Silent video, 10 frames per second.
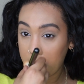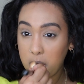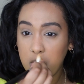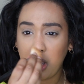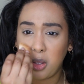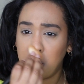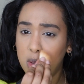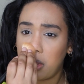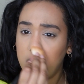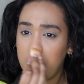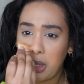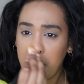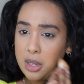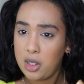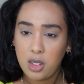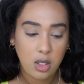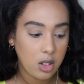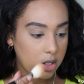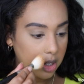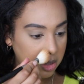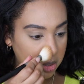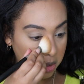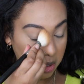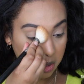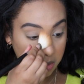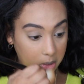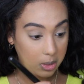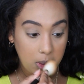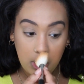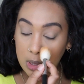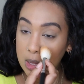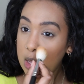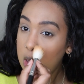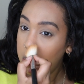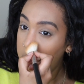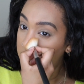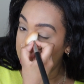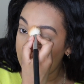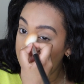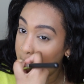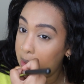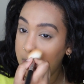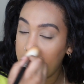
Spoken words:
subtle. I just like to do that. Boom bam,